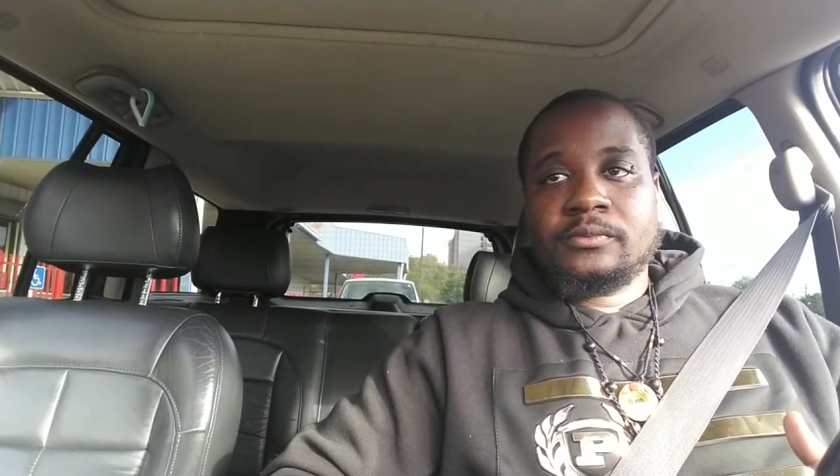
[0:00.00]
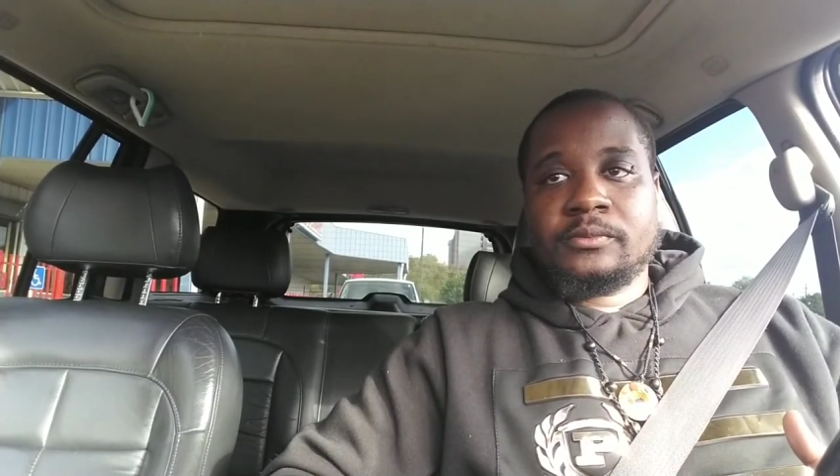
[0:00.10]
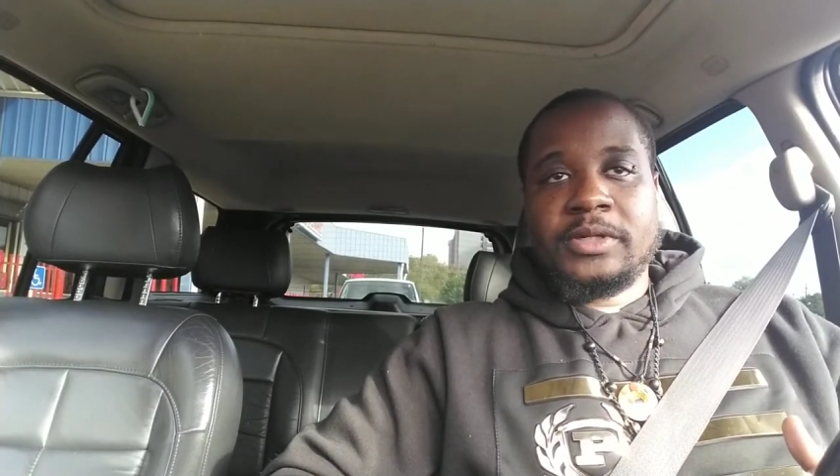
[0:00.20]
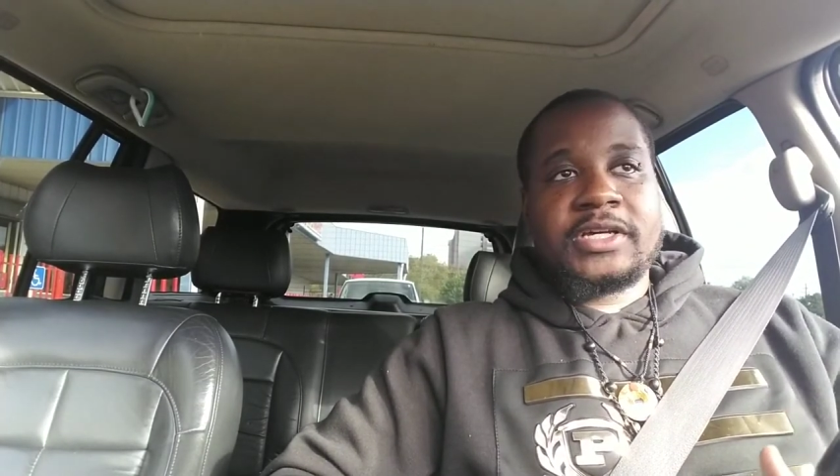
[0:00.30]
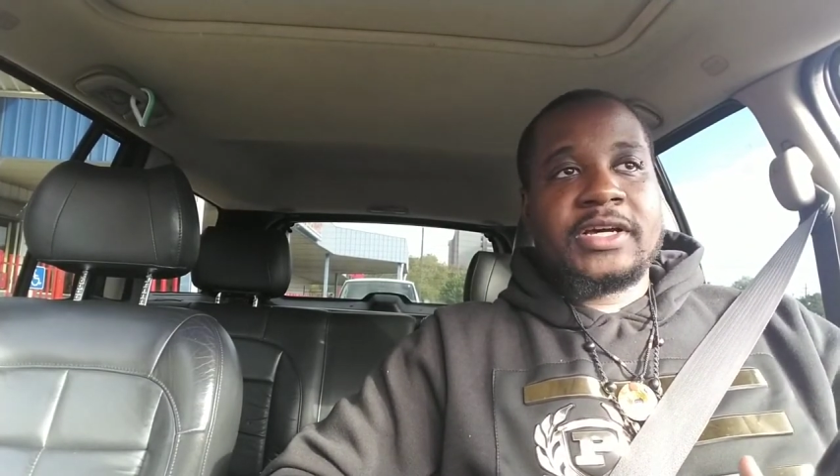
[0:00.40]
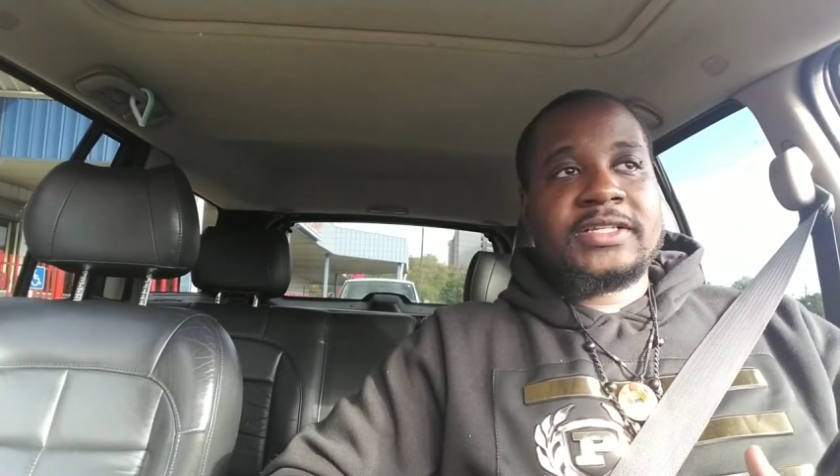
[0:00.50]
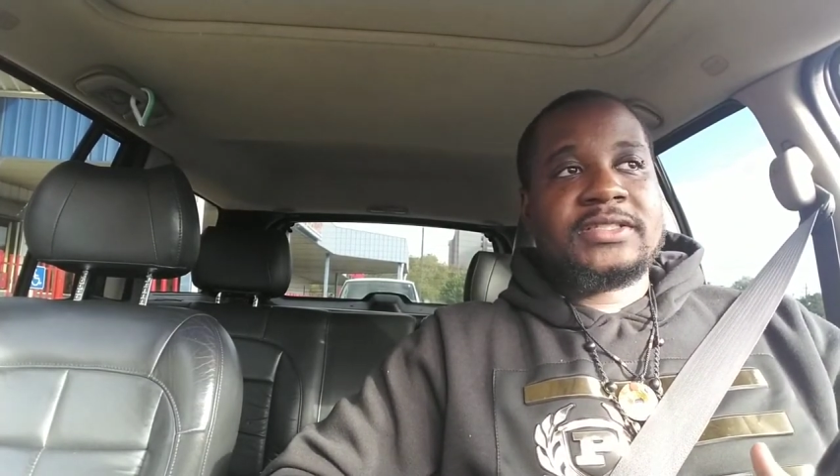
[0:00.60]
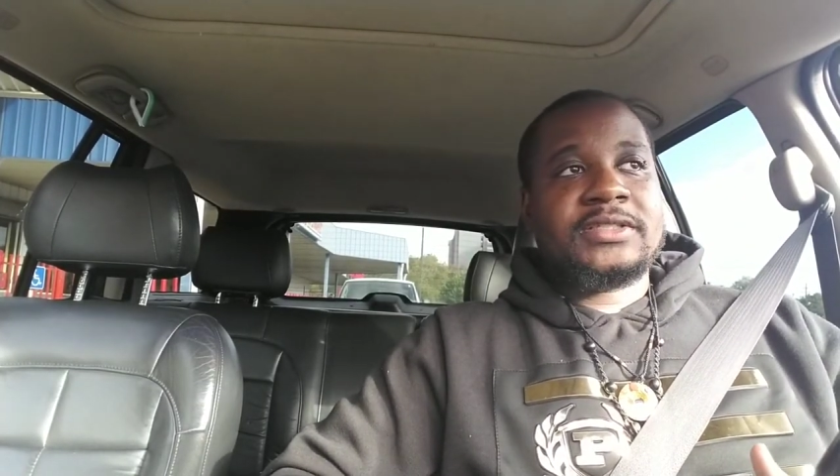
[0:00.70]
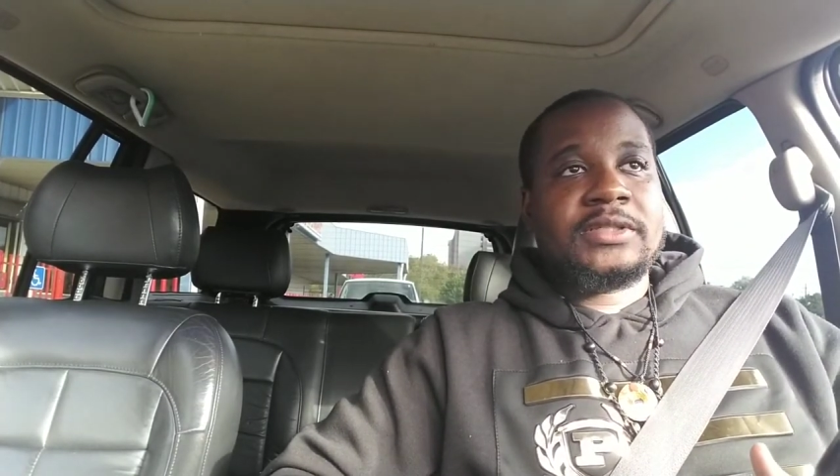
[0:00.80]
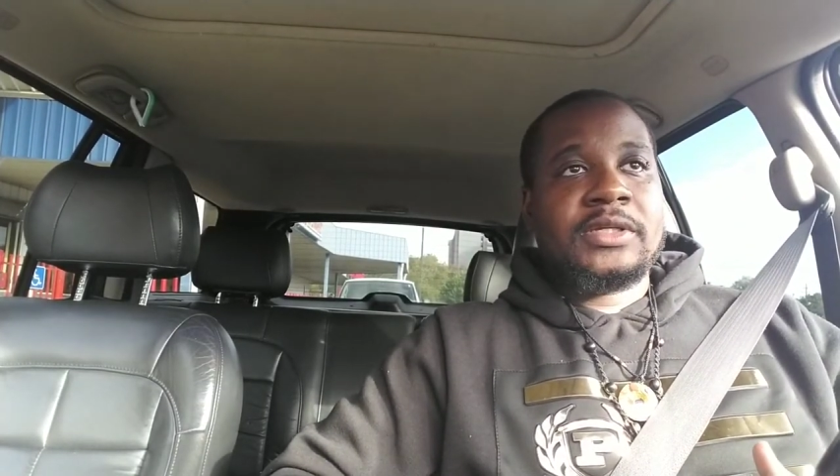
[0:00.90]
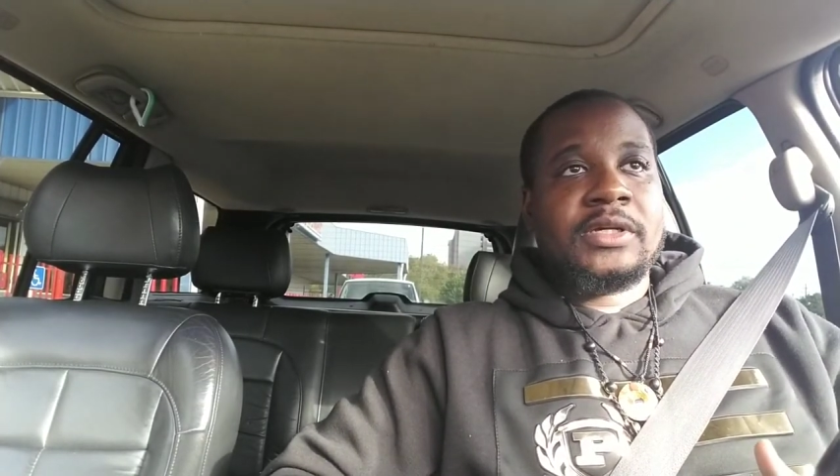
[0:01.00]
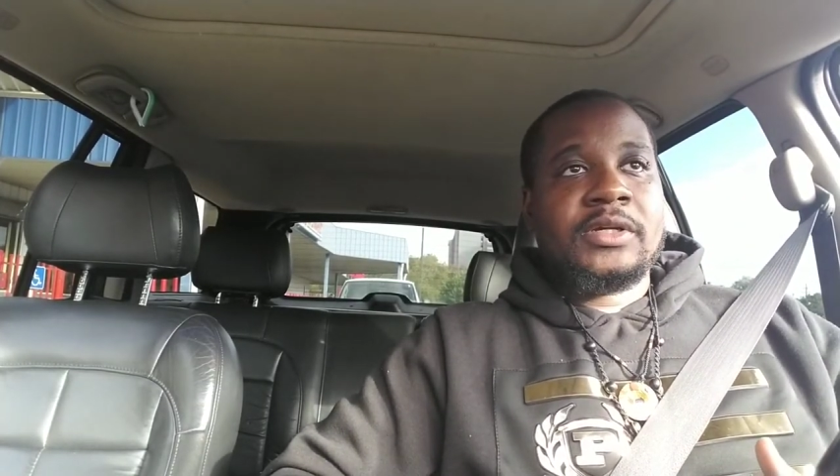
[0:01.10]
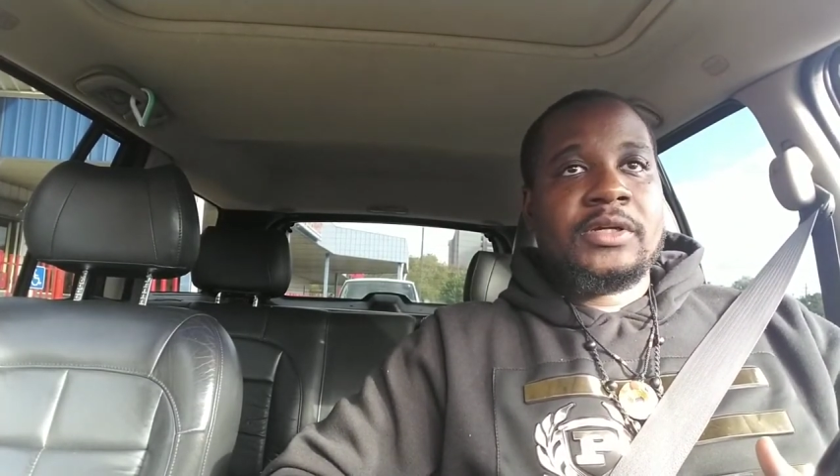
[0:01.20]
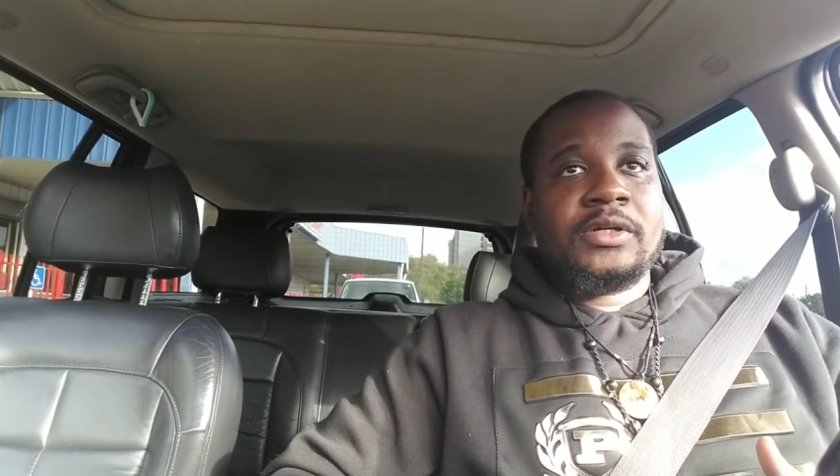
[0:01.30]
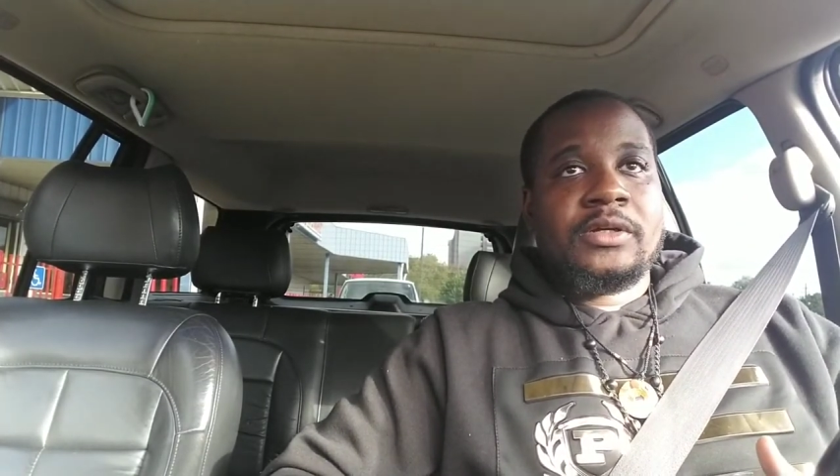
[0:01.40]
because
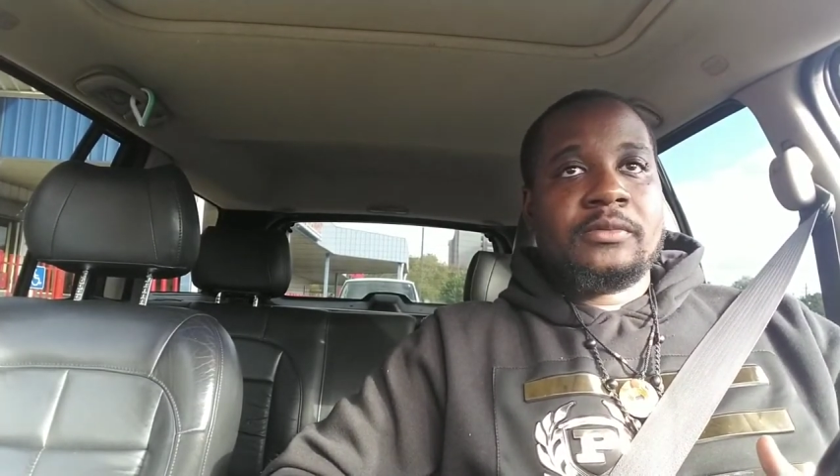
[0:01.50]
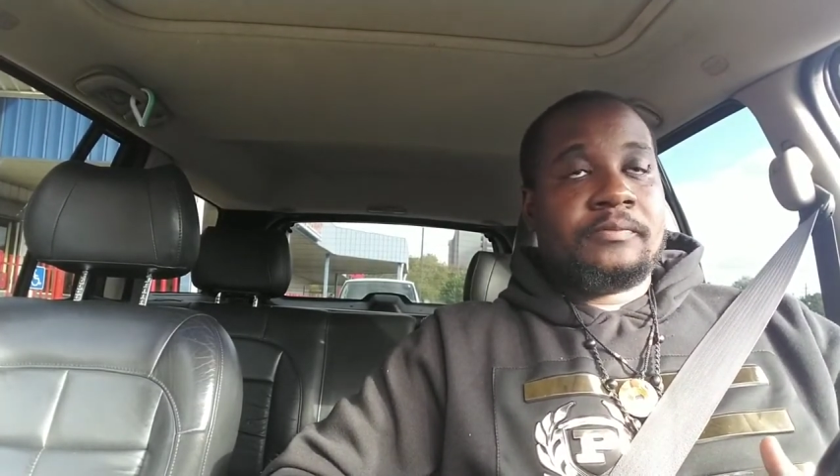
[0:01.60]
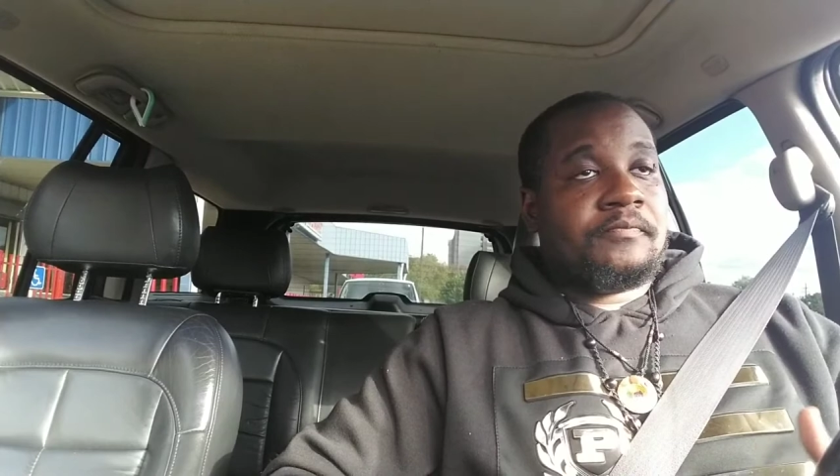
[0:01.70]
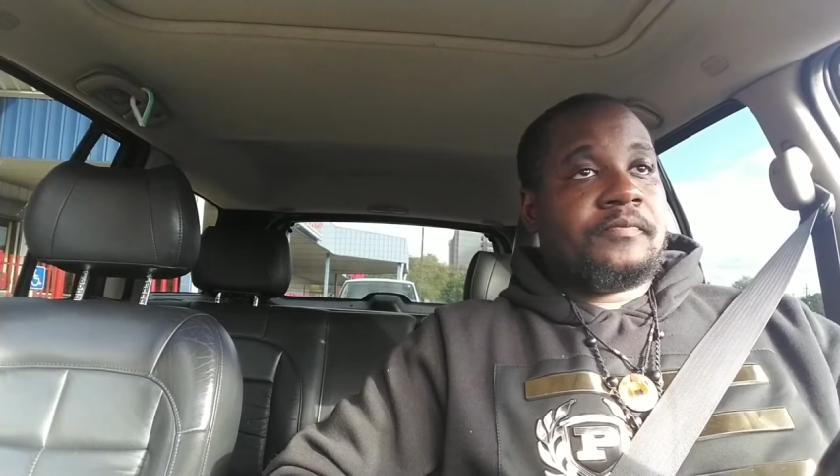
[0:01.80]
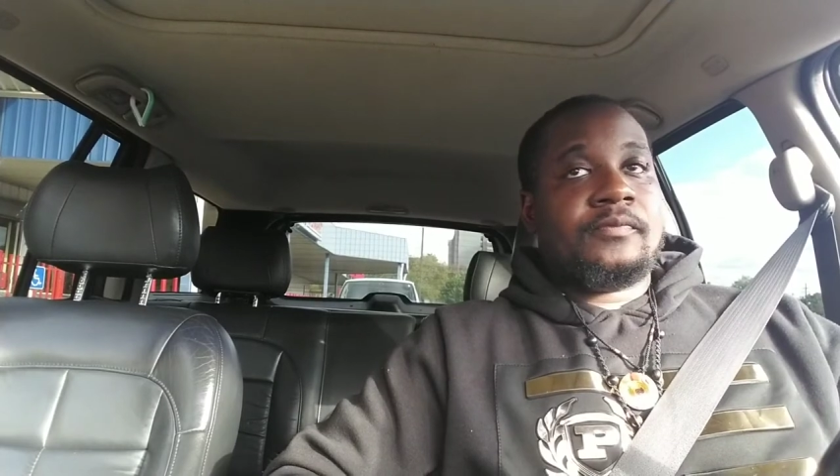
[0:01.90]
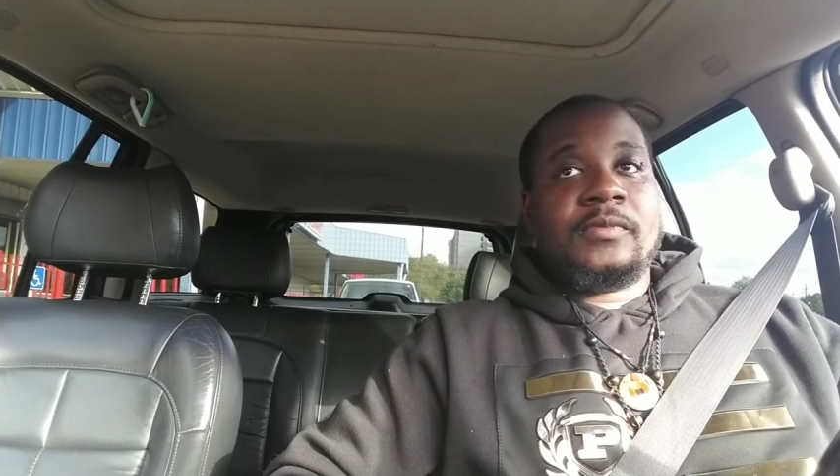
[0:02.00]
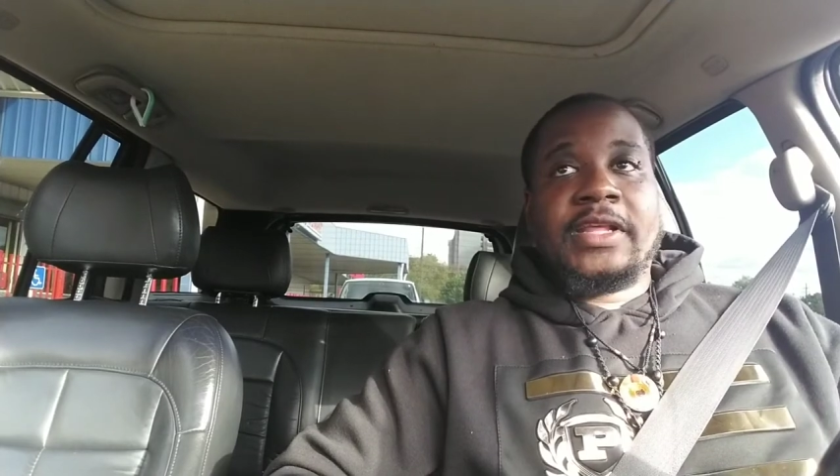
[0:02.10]
they